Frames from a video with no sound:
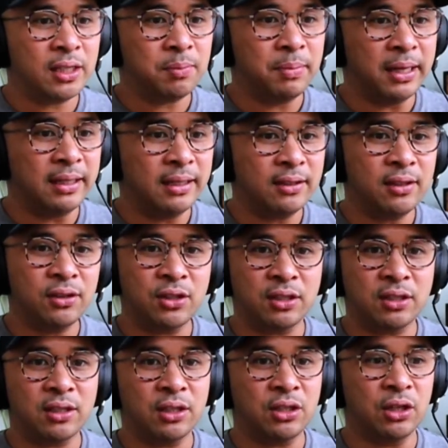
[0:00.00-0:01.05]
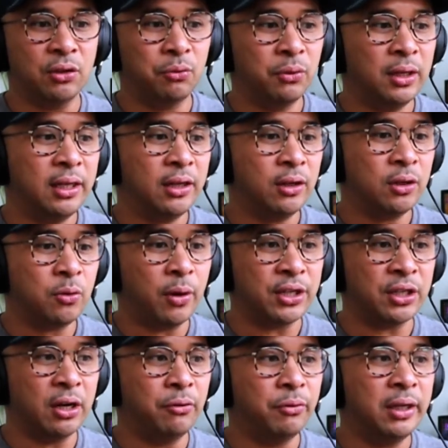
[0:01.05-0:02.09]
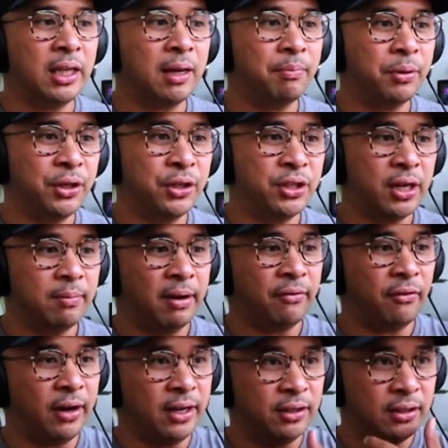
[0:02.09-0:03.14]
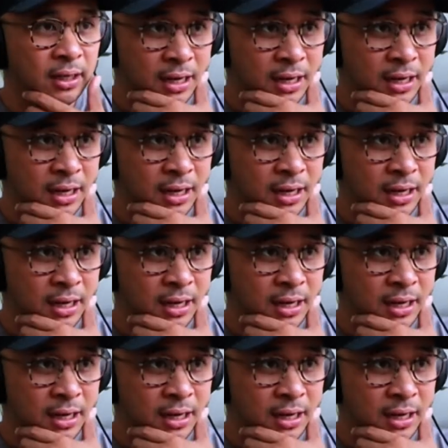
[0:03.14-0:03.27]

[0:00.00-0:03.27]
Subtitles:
but this is just such a really good question. I really appreciate my friend